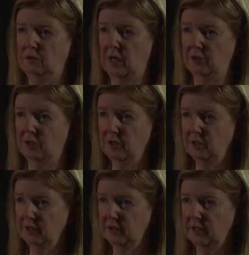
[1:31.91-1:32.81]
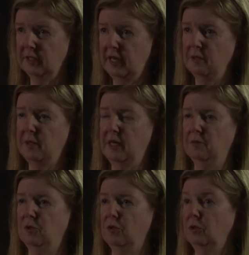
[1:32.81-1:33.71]
John Kirklin in
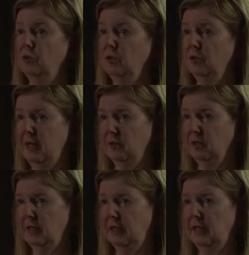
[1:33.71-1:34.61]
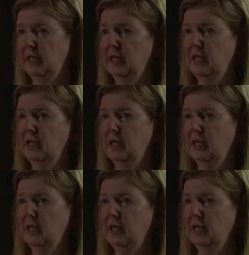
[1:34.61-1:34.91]
Alabama or to the Mayo Clinic,